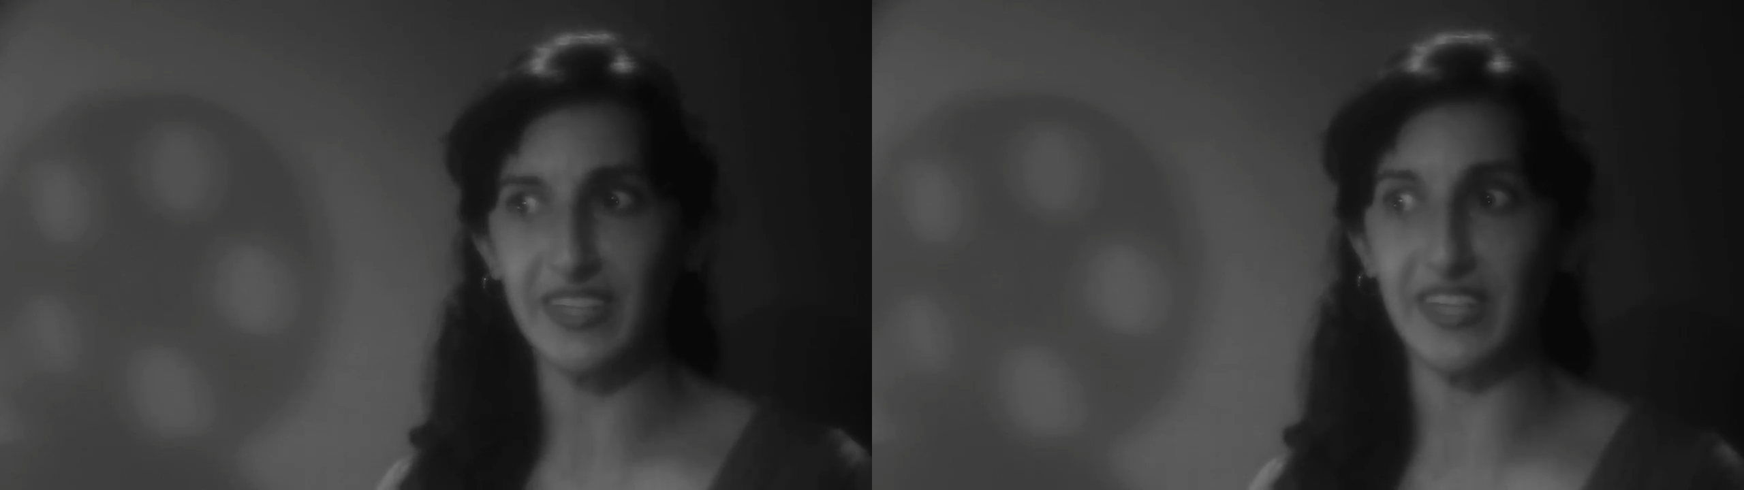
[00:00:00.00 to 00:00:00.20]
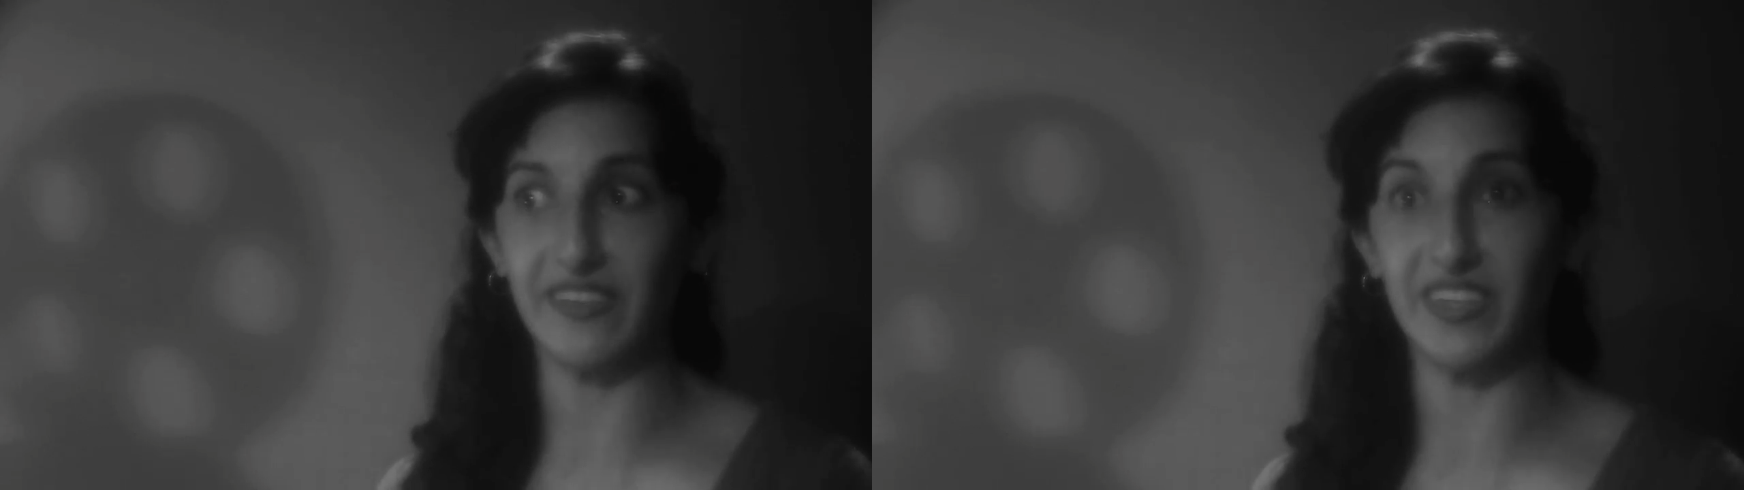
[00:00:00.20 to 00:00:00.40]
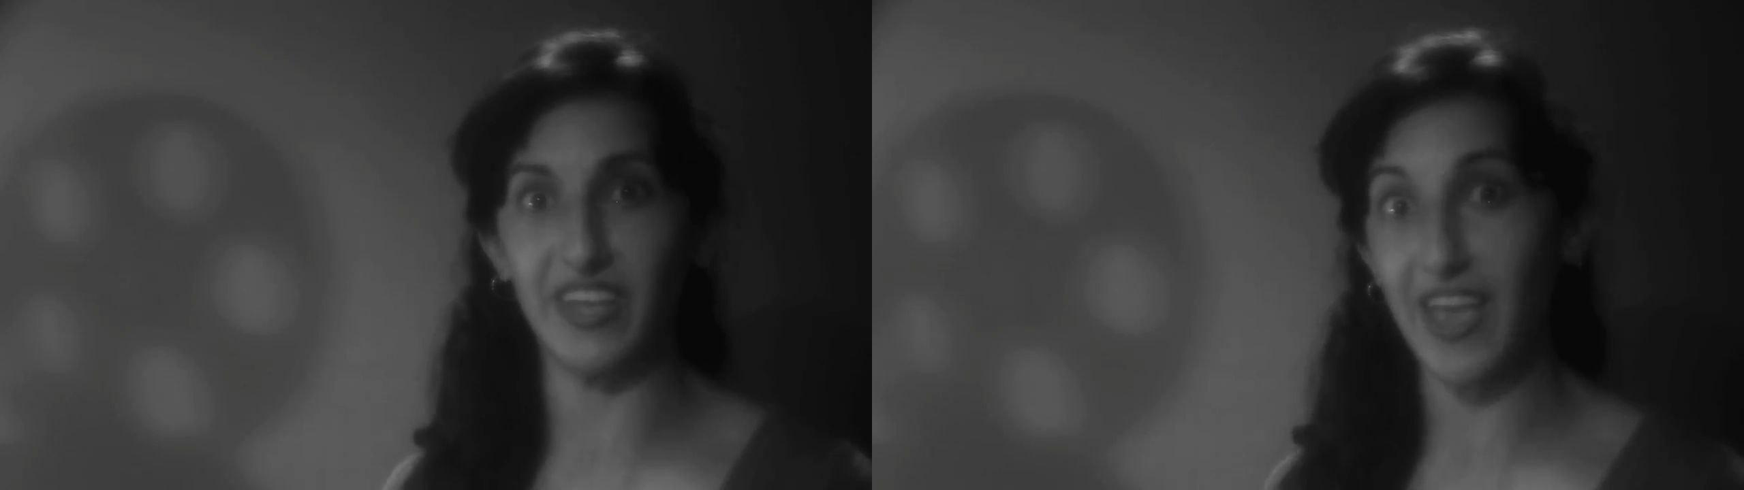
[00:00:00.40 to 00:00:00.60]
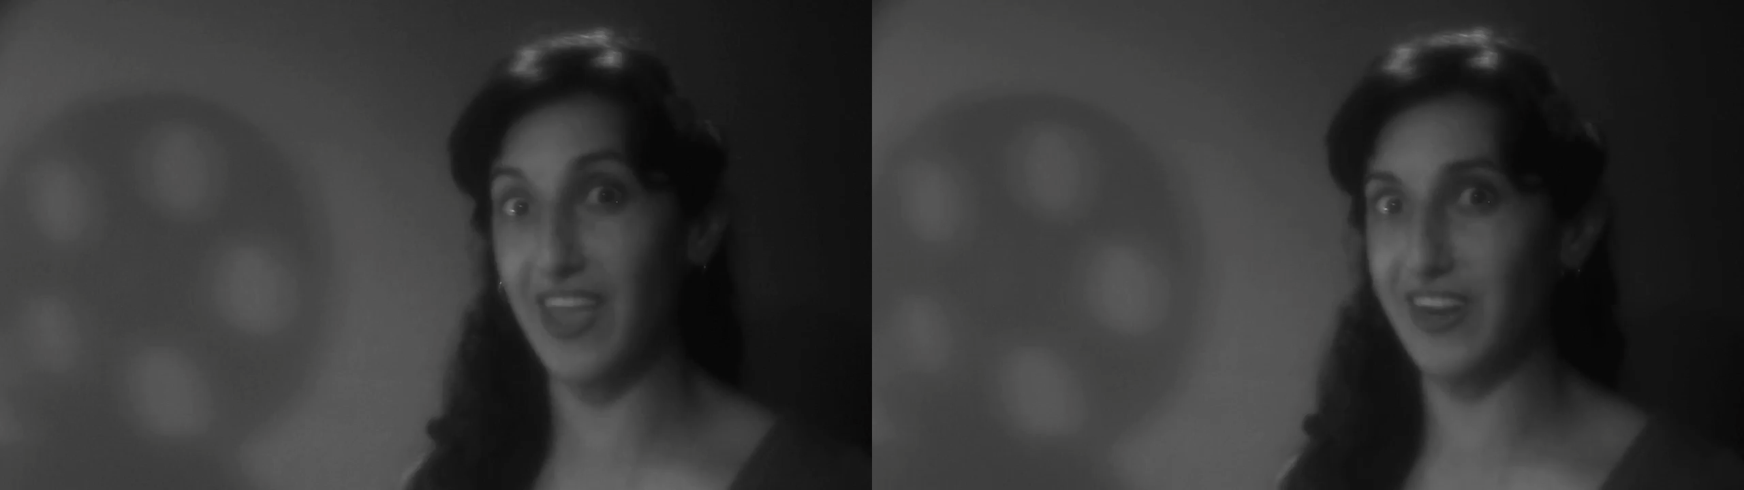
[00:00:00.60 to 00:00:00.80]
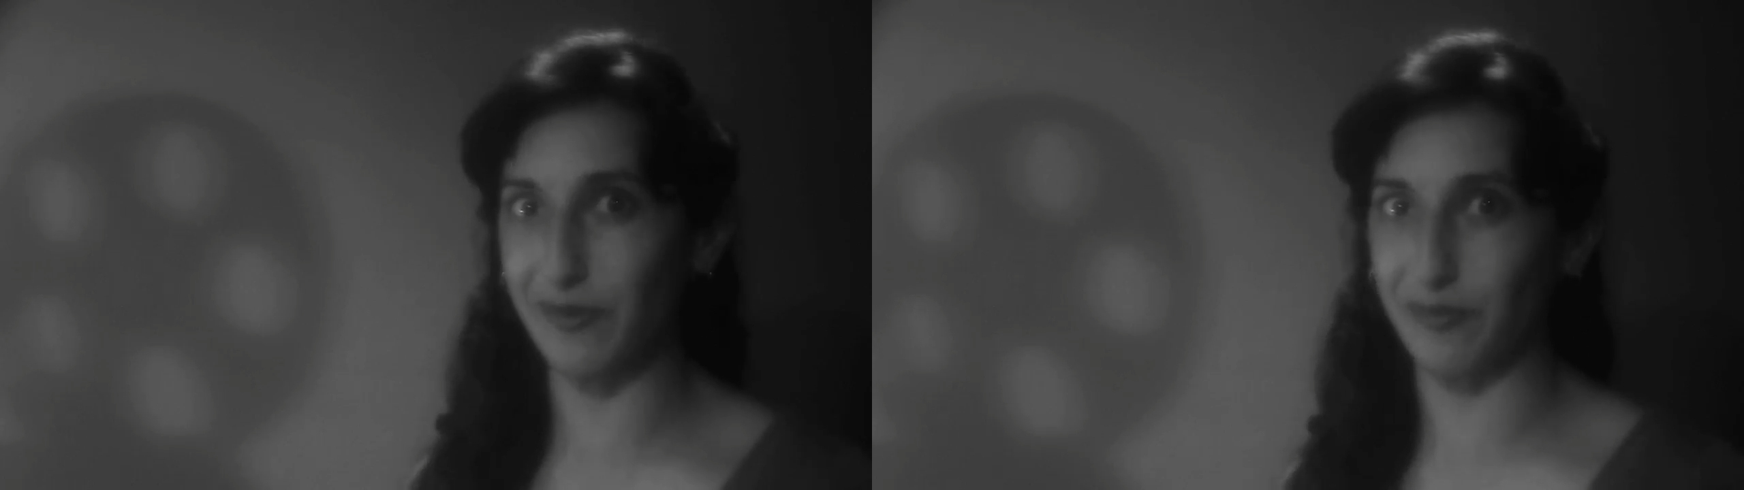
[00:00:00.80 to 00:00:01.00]
giving
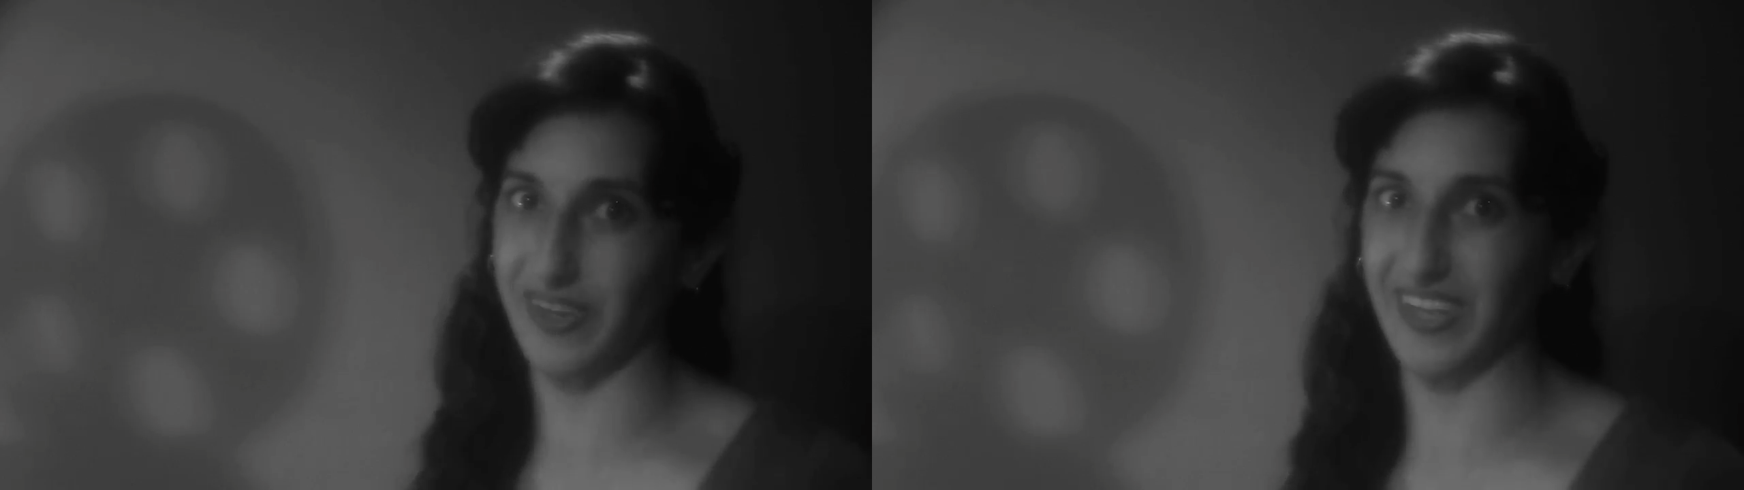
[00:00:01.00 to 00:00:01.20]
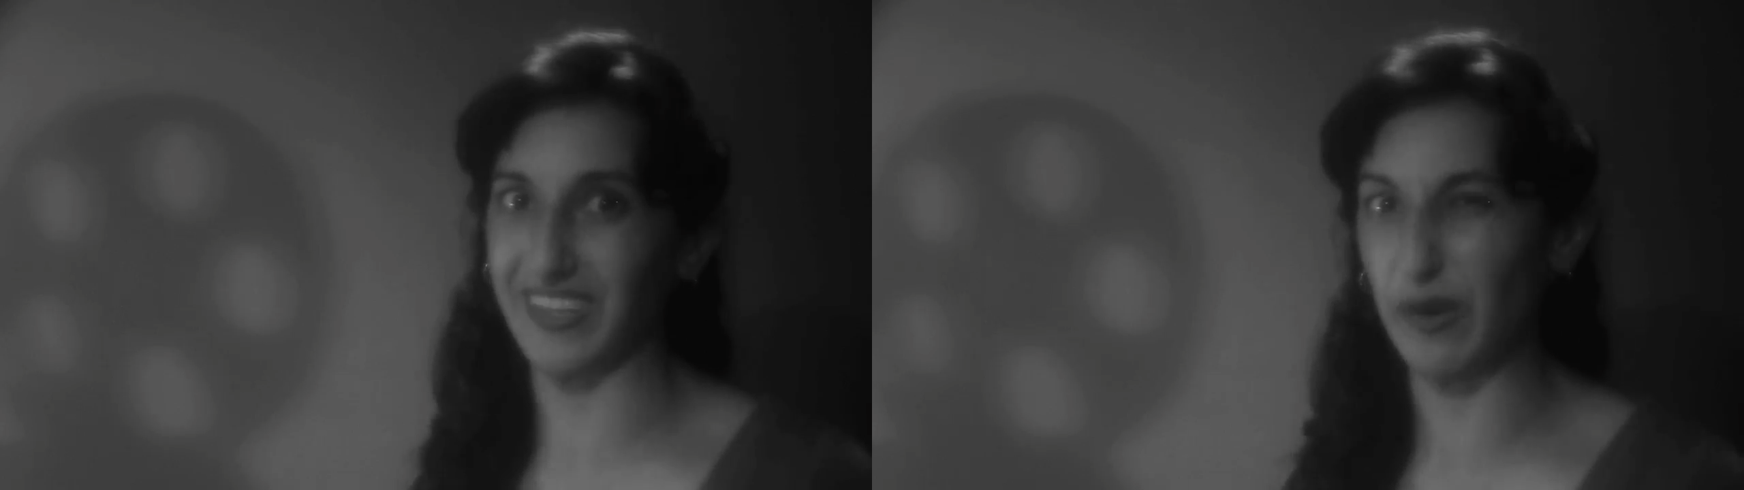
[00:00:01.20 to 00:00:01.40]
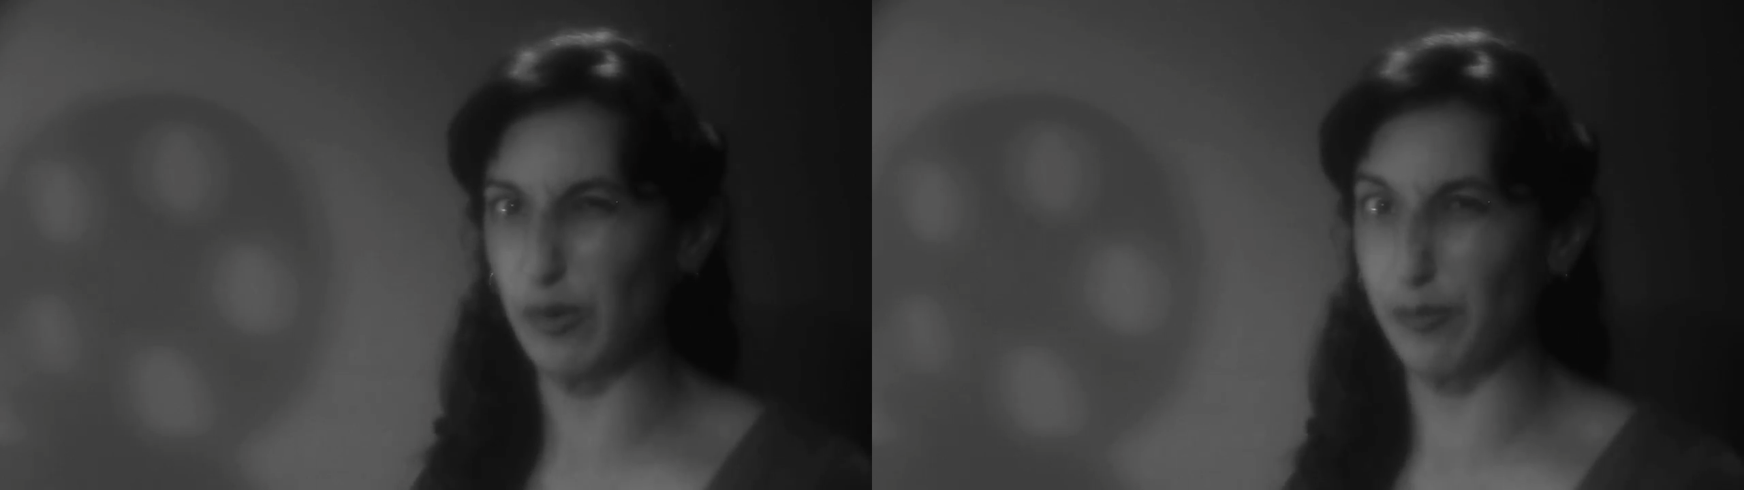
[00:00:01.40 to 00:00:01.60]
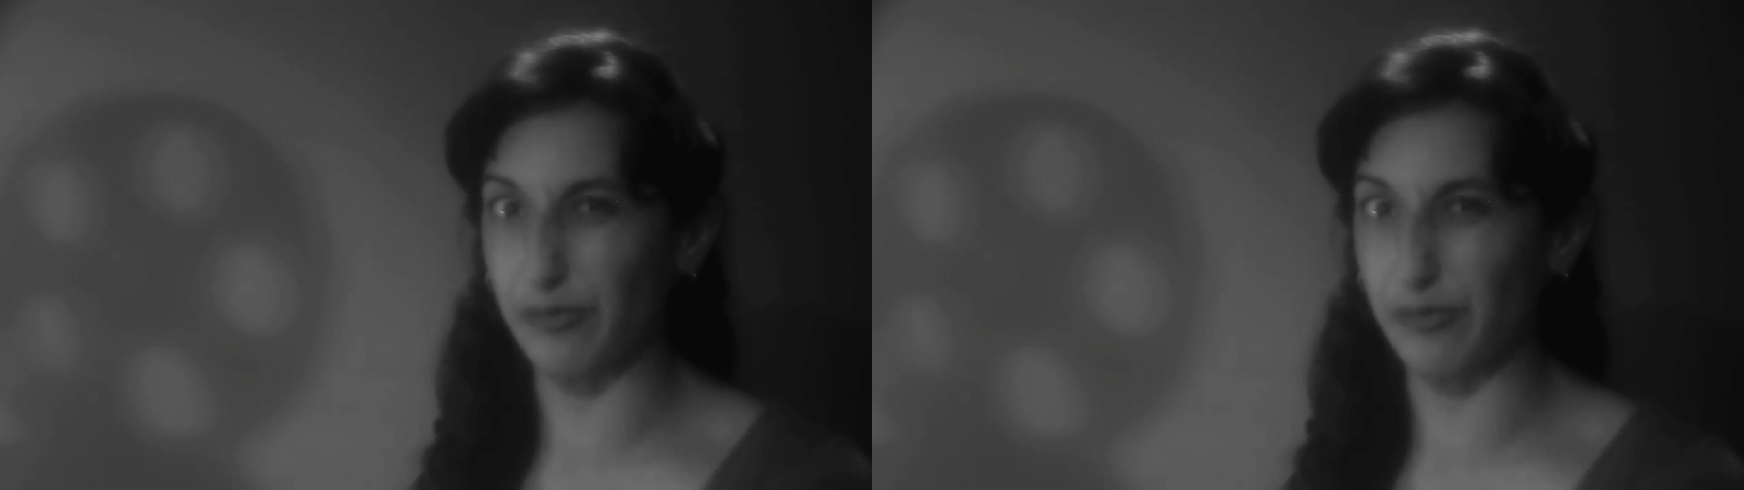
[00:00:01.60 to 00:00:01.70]
anybody that would